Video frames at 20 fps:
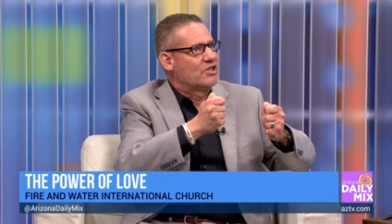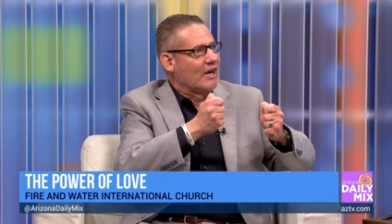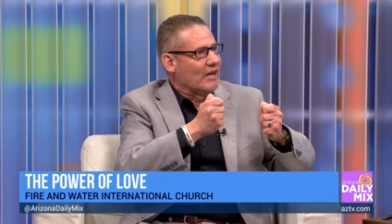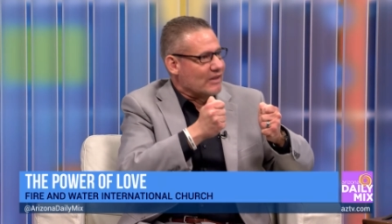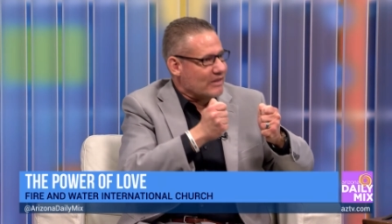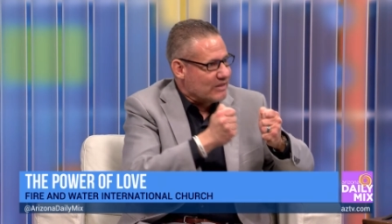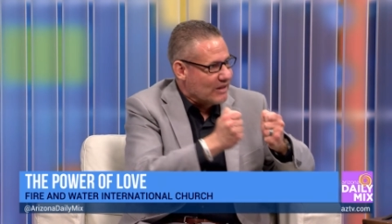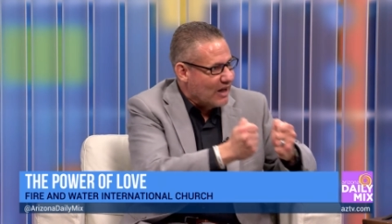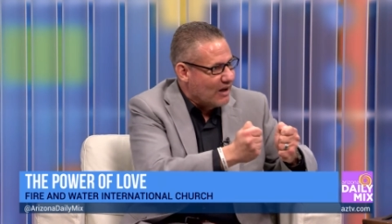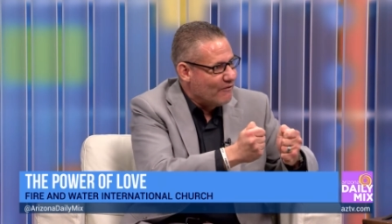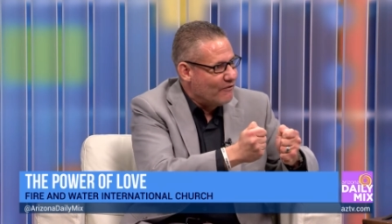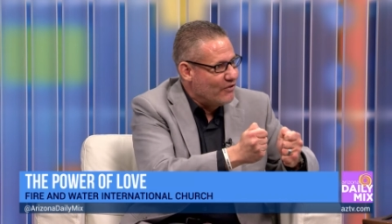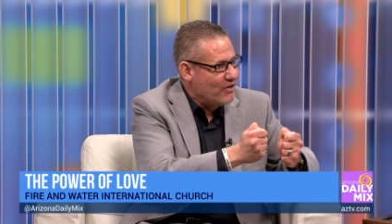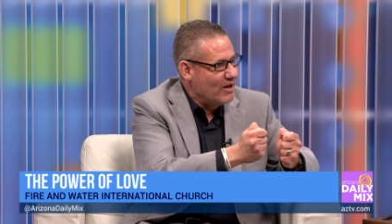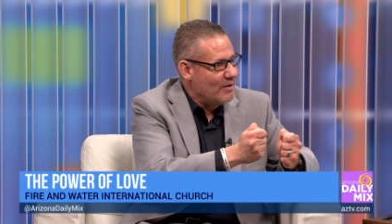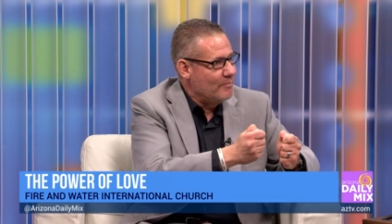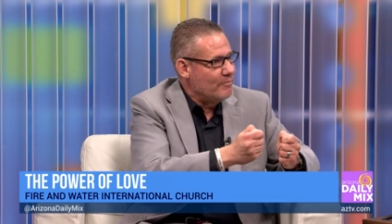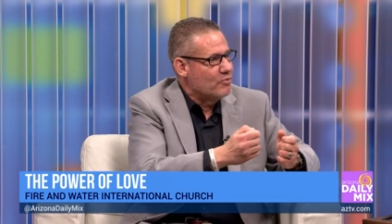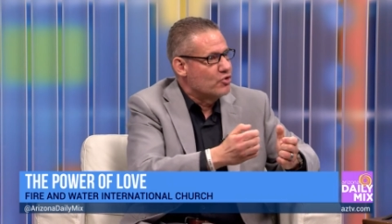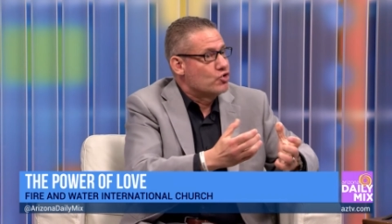to love
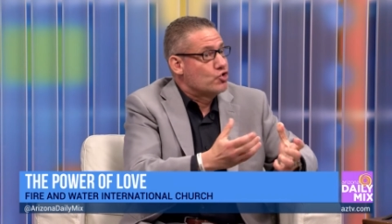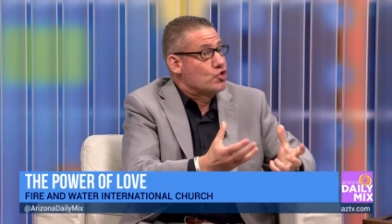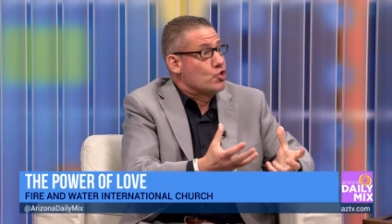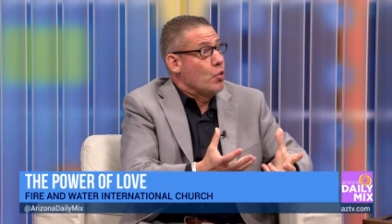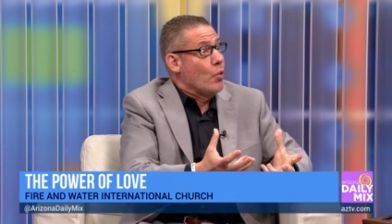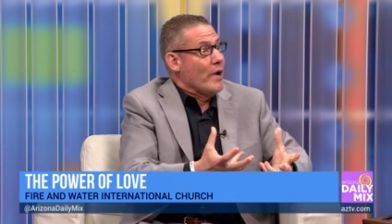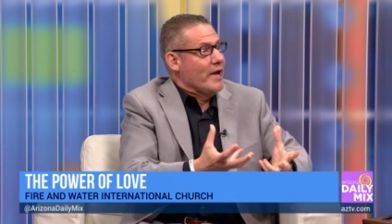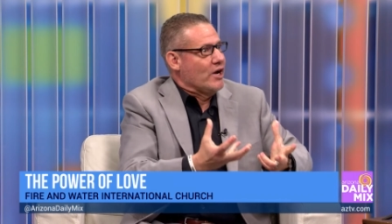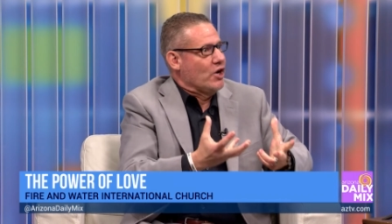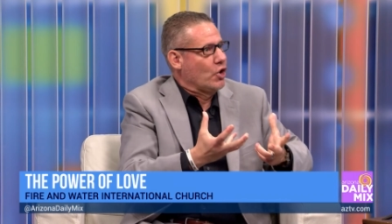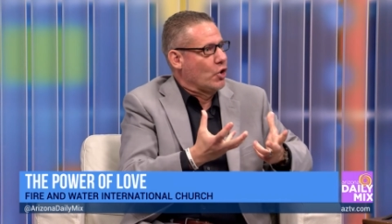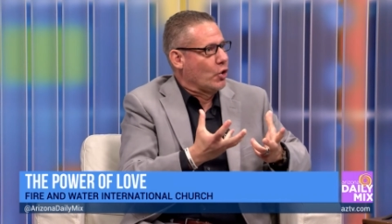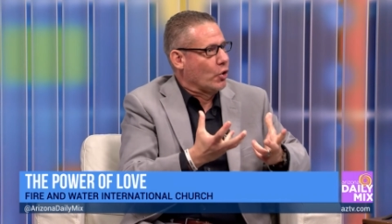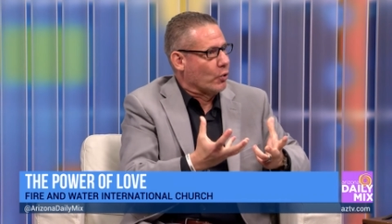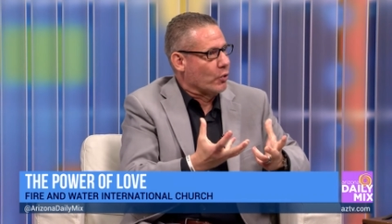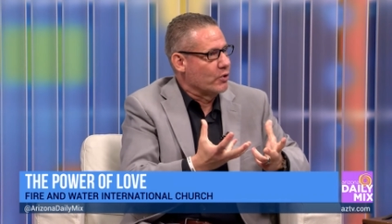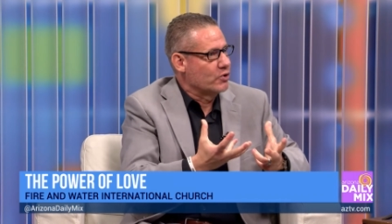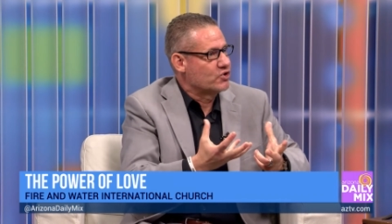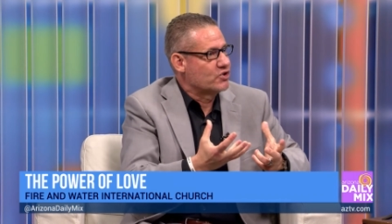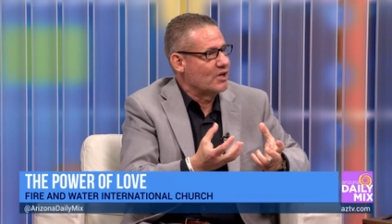them, to
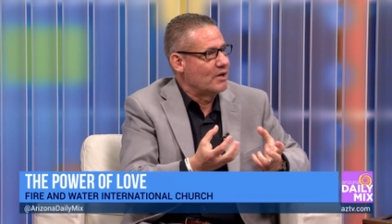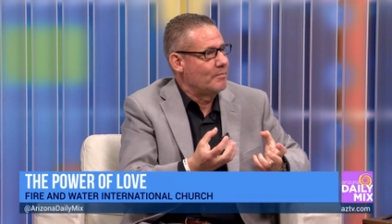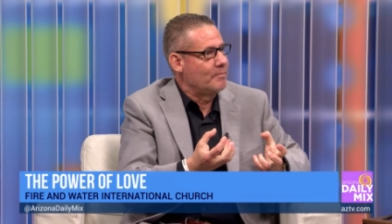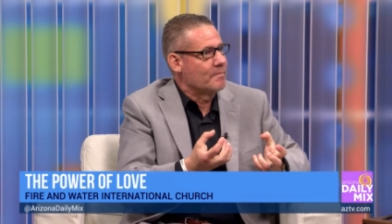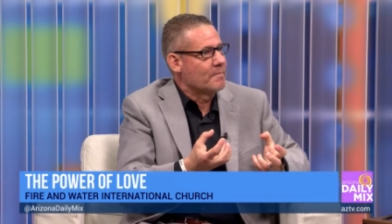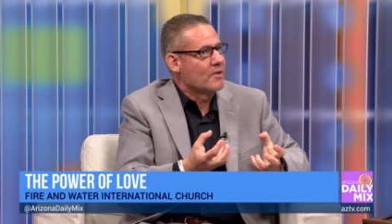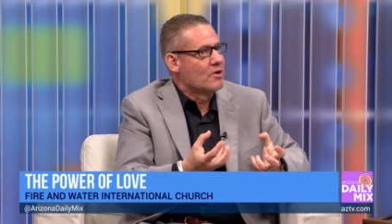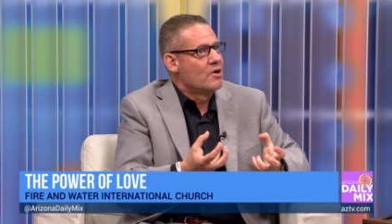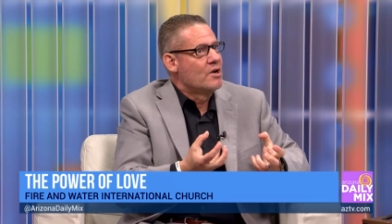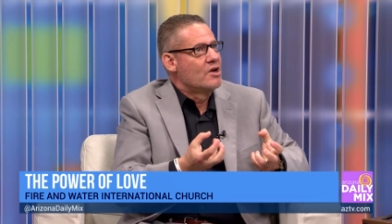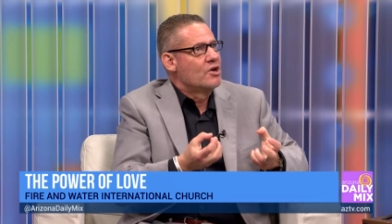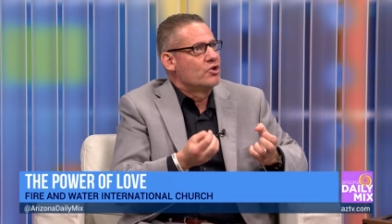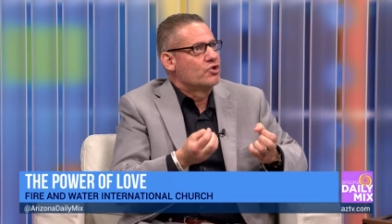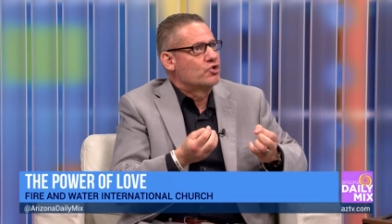encourage them,